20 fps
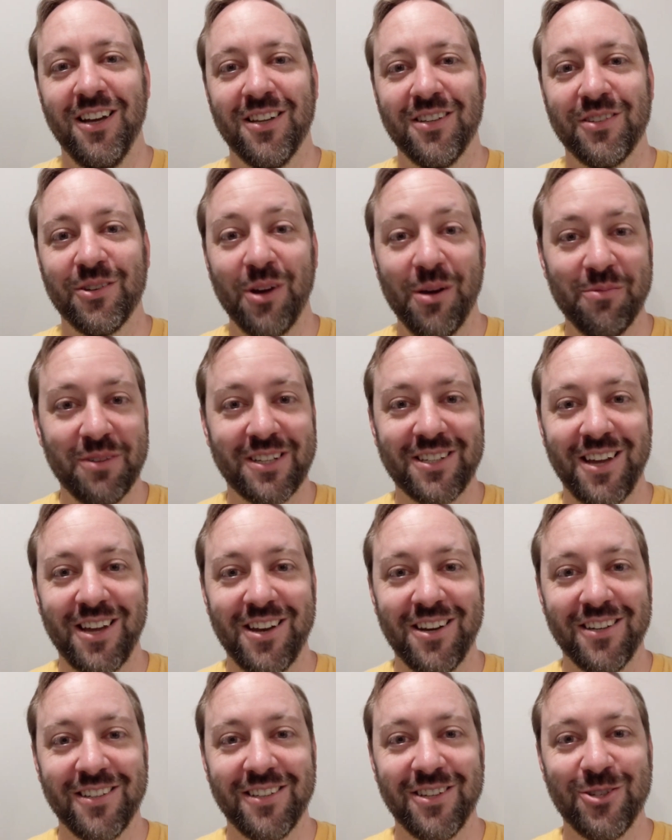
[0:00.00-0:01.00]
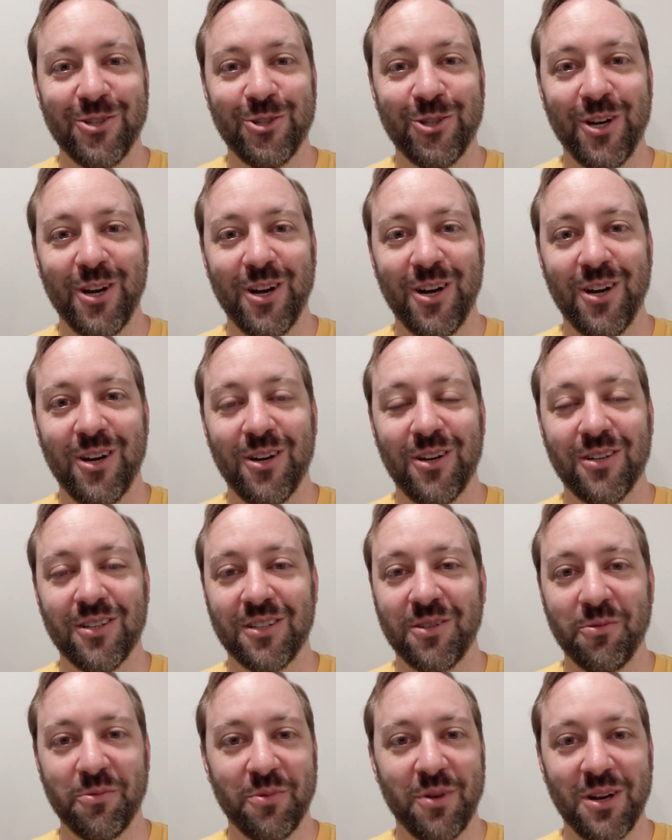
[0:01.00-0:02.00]
So I'm excited to share
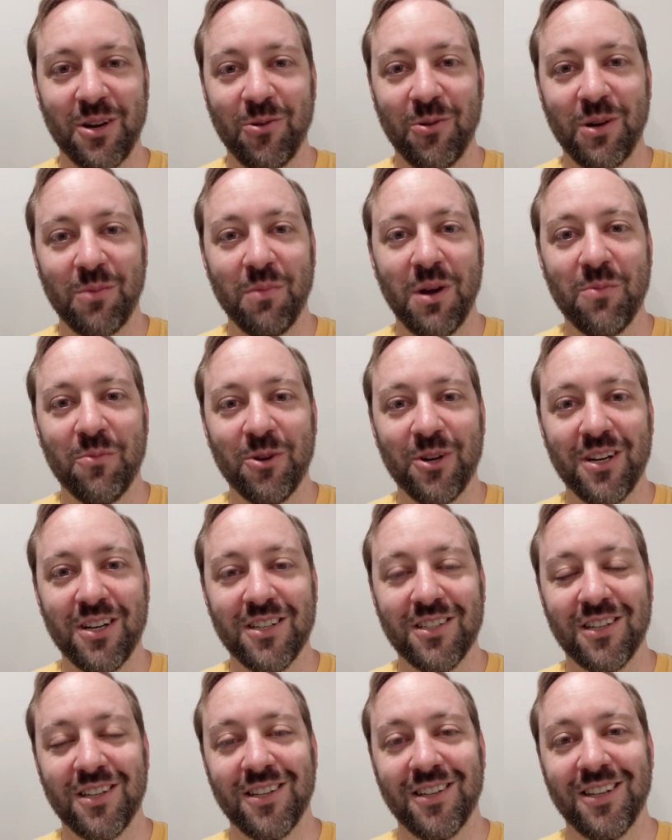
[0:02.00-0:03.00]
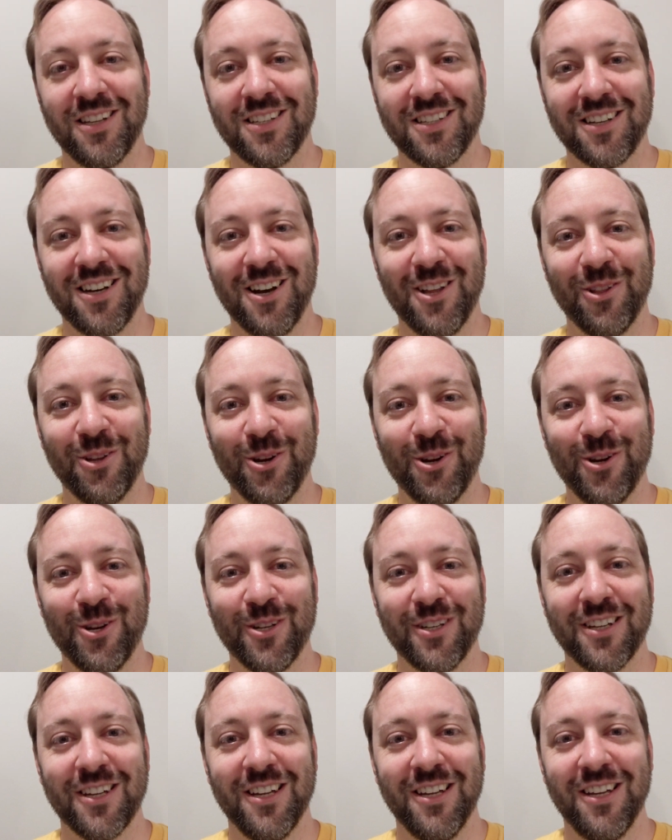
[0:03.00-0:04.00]
some of my quick memories and things that I
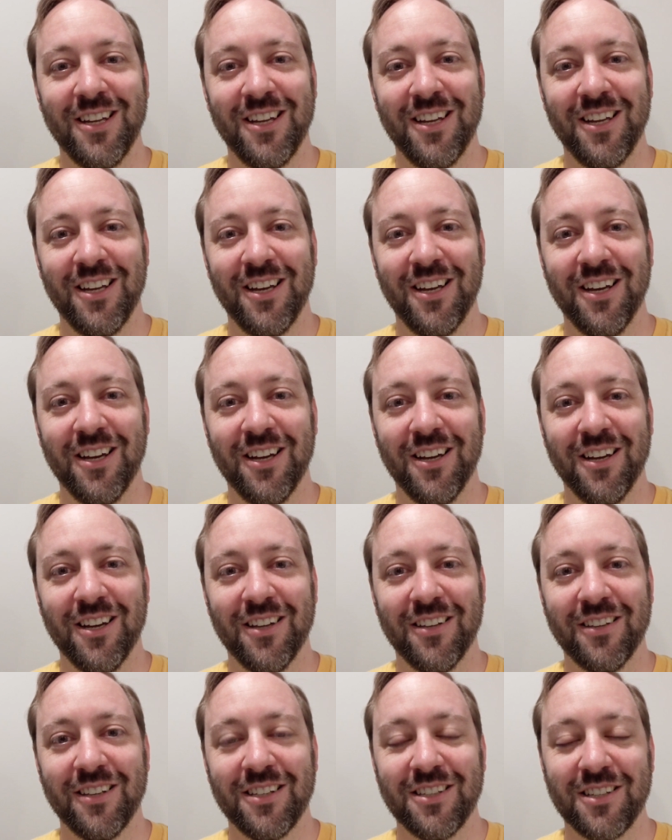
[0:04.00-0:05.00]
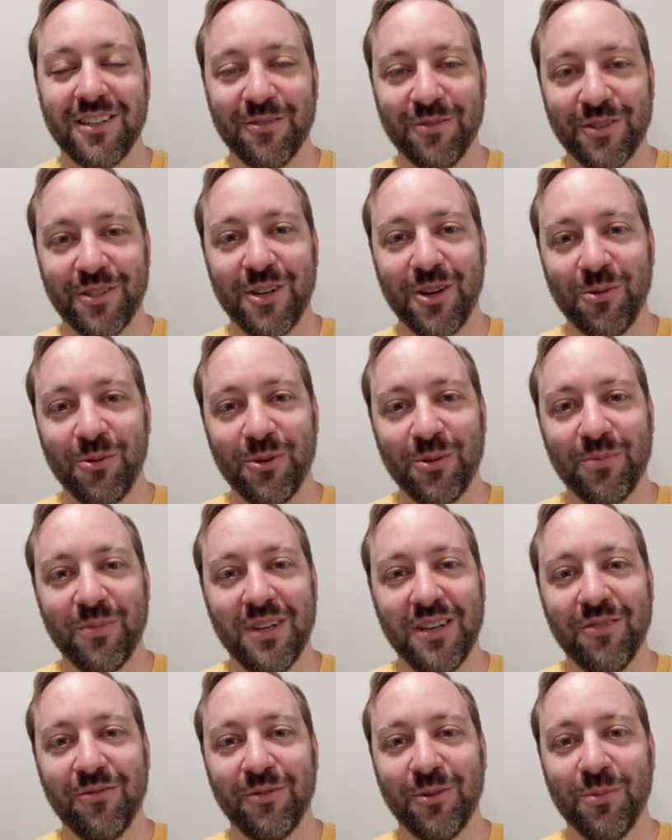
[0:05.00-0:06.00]
learned, things that have stuck with
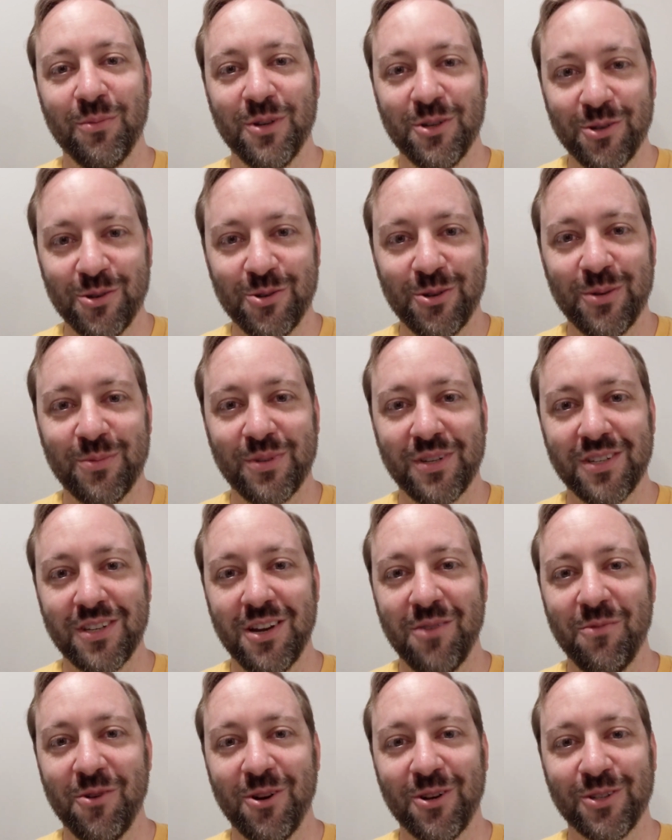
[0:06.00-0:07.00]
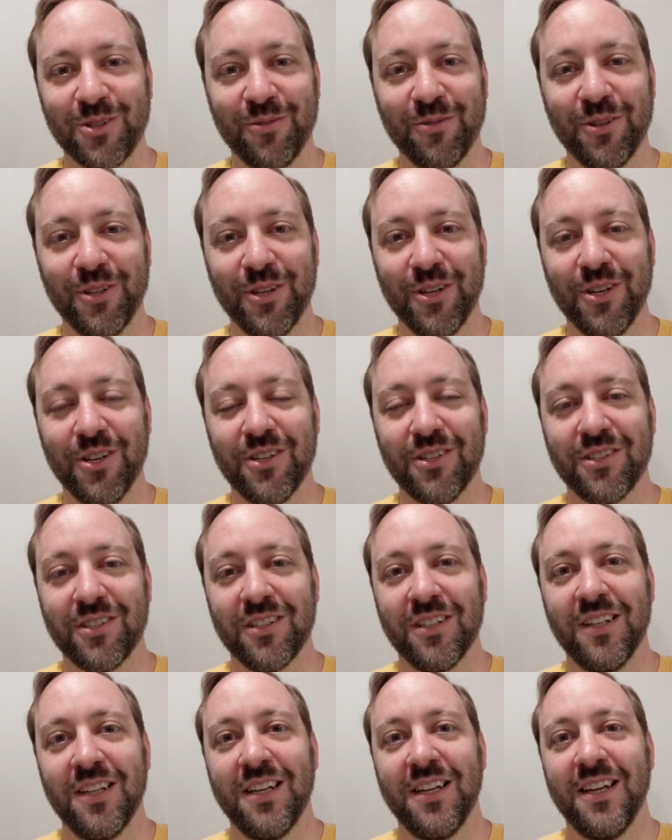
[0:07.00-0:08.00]
me from mission trips to St. Mark's over the years.
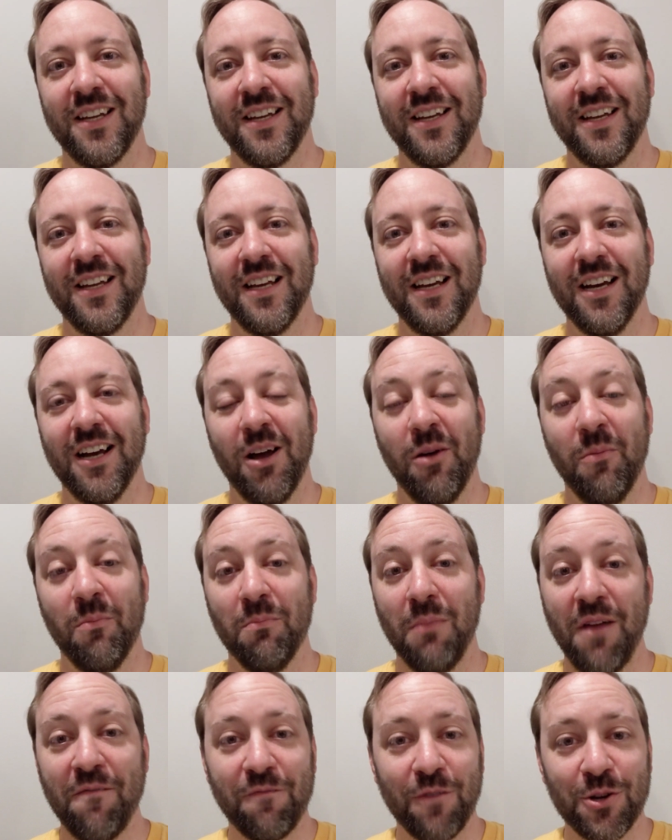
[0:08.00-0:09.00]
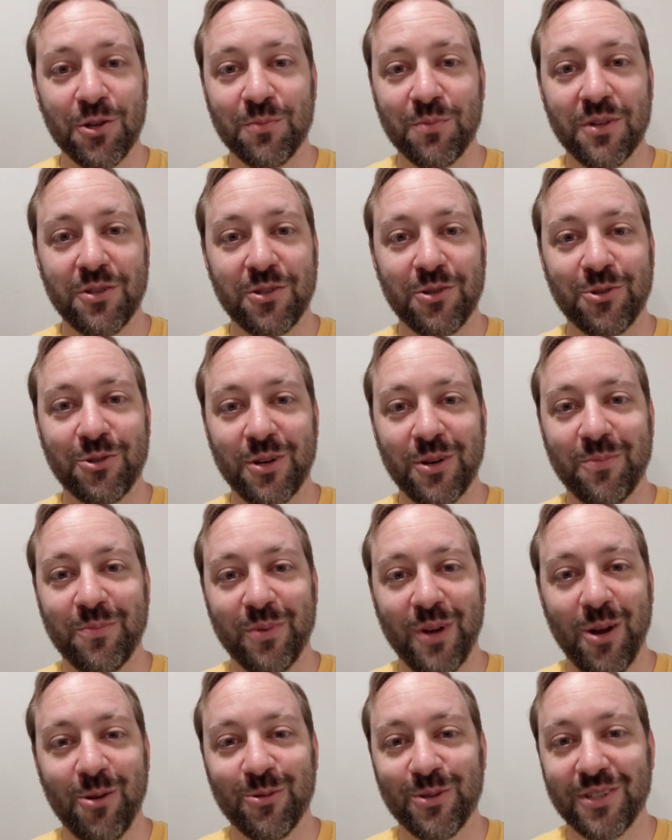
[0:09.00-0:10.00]
My first mission
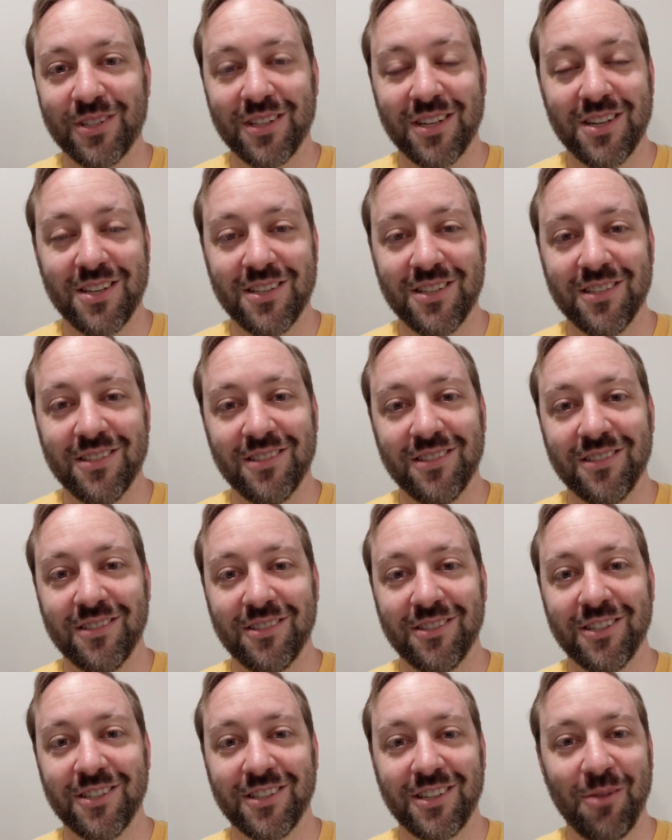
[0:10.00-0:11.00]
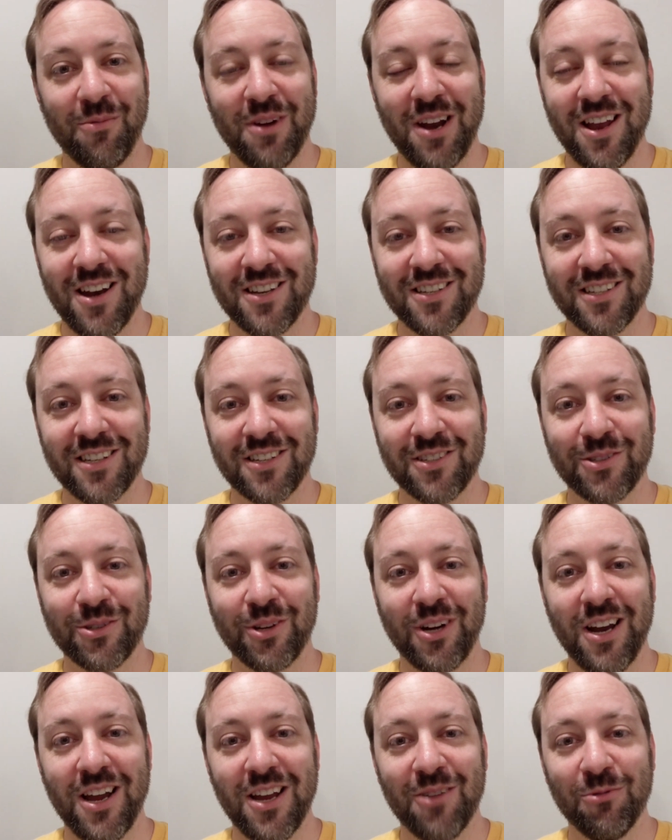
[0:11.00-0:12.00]
trip, I was in just coming out of sixth
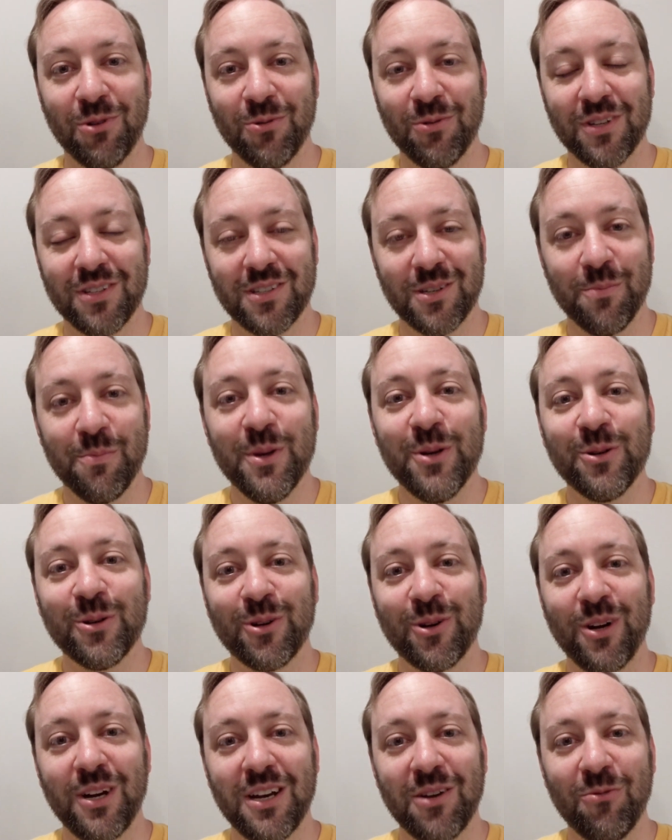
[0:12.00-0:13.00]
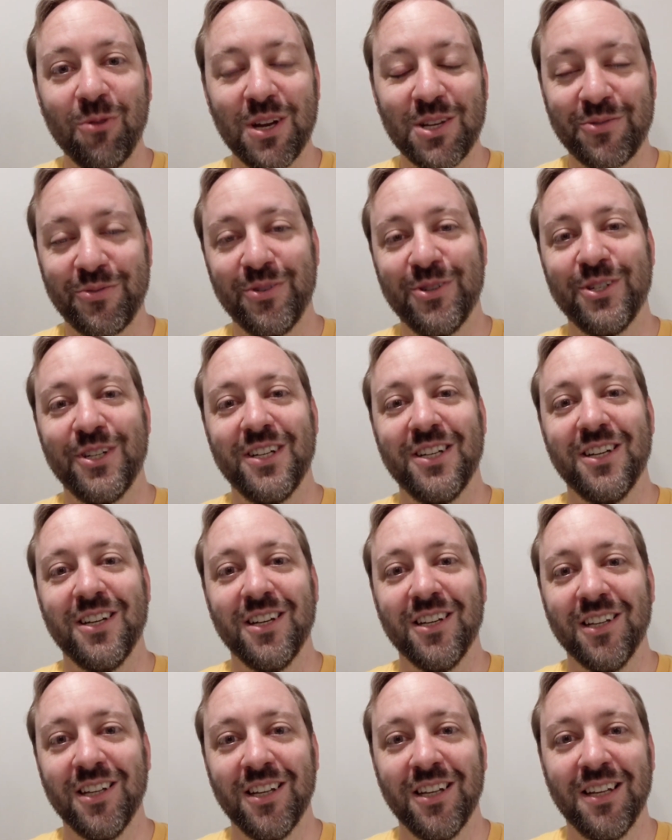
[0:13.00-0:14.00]
grade. We went to Mill Creek, West
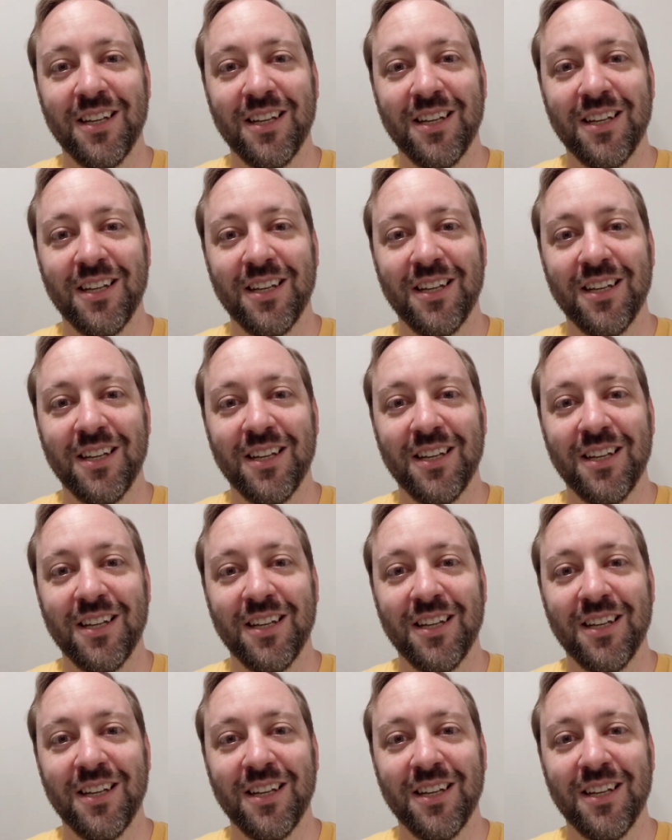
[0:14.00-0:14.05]
Virginia.